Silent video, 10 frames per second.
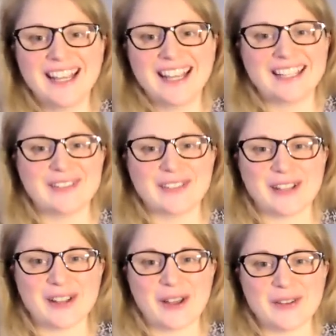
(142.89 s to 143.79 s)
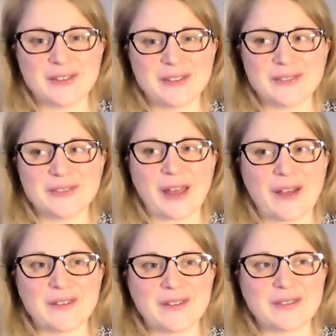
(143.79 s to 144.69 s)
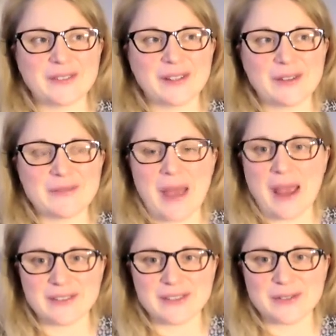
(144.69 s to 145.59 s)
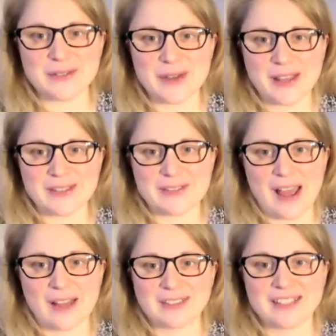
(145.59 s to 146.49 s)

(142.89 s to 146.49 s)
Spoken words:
living alone without, you know, parents or friends around.